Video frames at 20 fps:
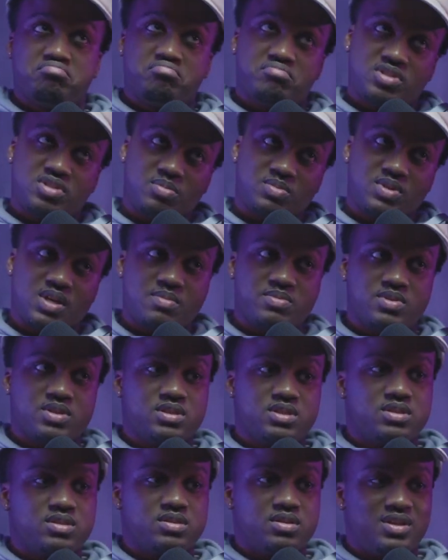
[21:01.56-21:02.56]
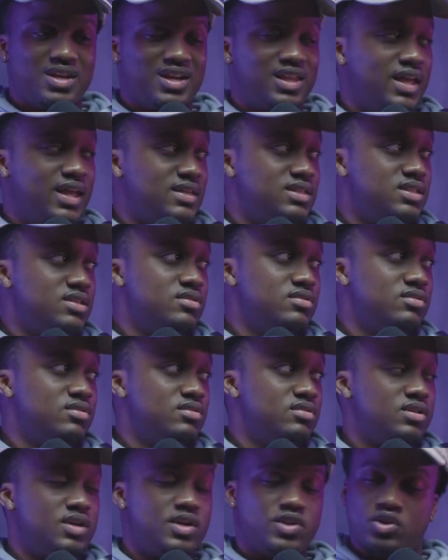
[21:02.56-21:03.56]
sometimes is neglected
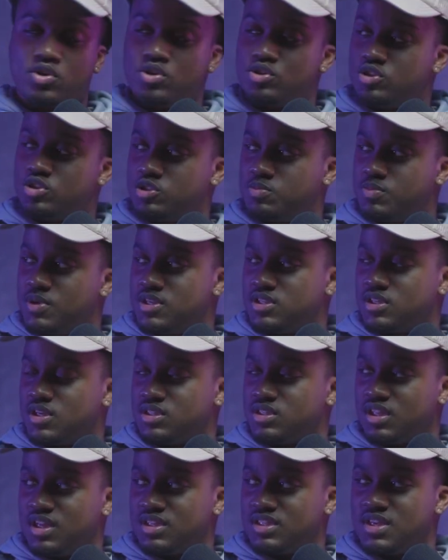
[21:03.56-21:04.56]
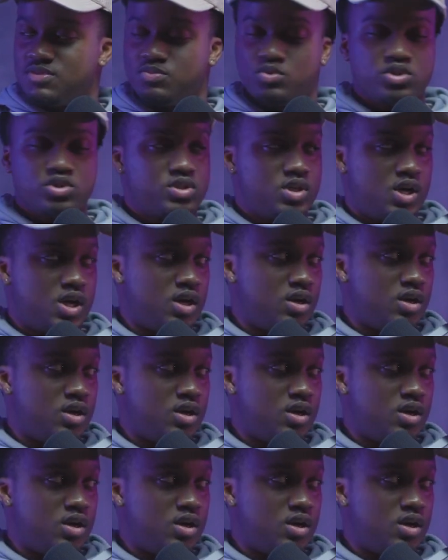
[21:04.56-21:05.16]
in the Christian space because a lot of times we just talk